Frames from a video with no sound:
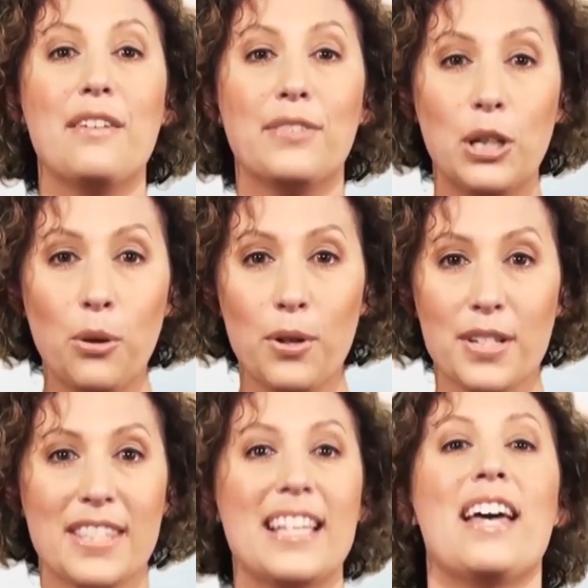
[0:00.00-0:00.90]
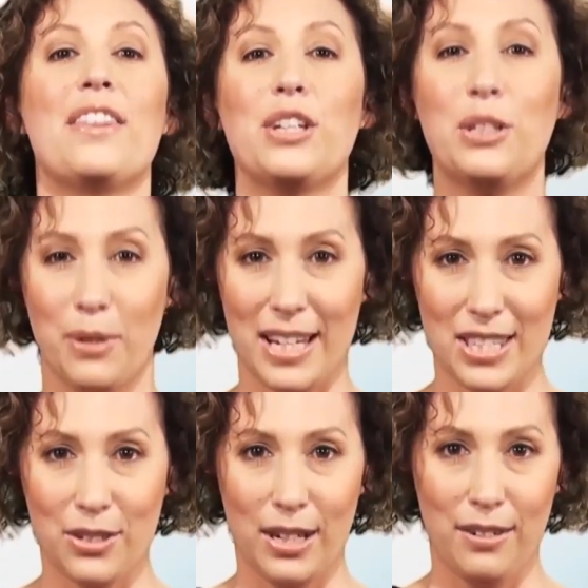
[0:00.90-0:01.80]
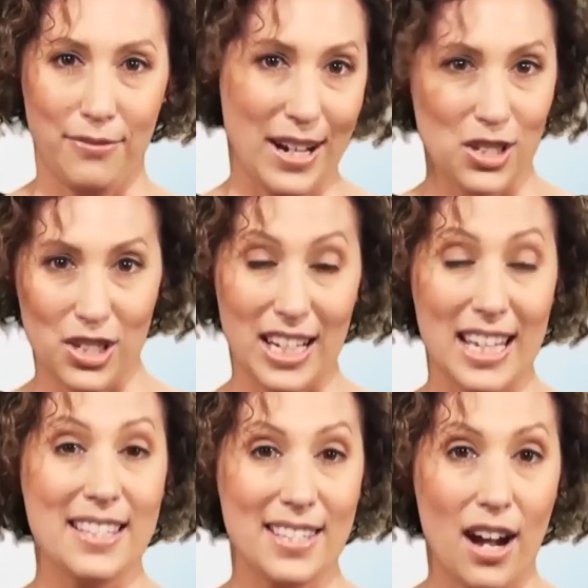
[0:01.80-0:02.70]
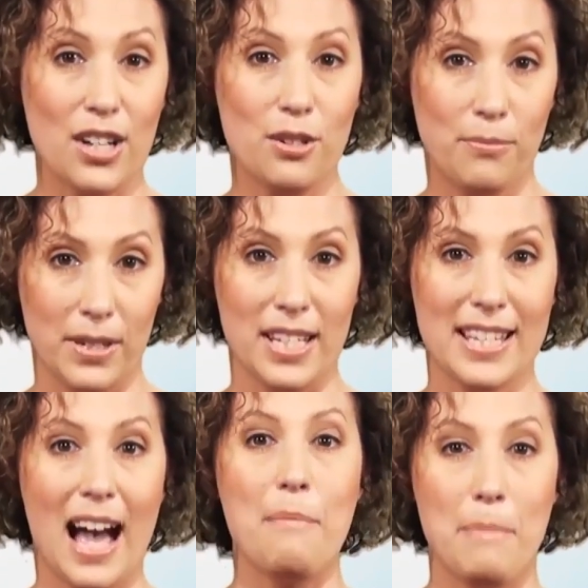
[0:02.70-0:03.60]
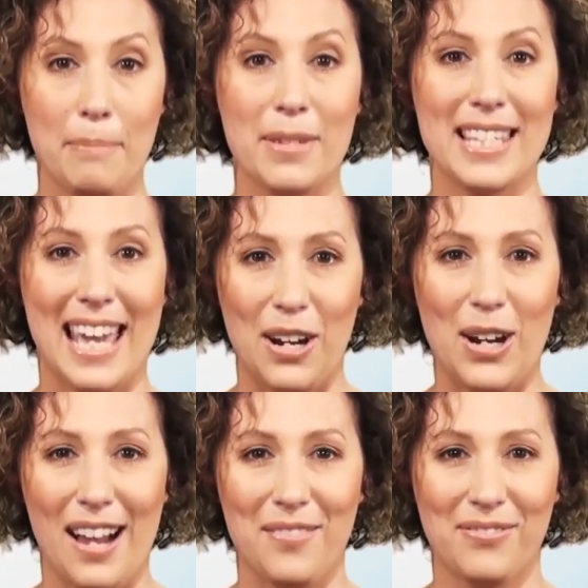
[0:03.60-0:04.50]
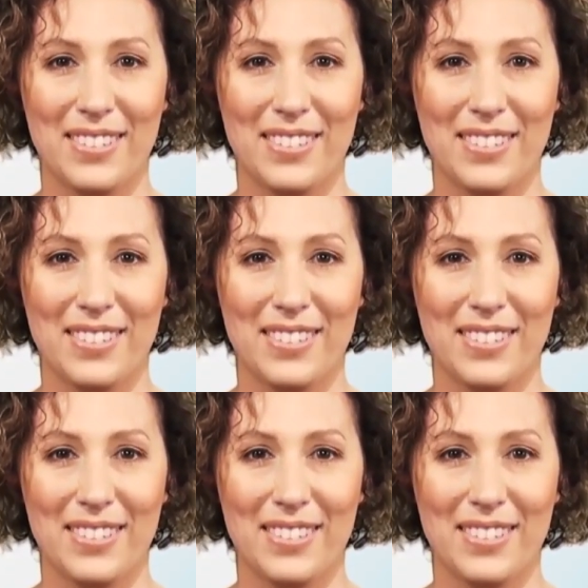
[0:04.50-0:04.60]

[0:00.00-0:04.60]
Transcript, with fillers: and of course, the green screen function inside your Videtar members area.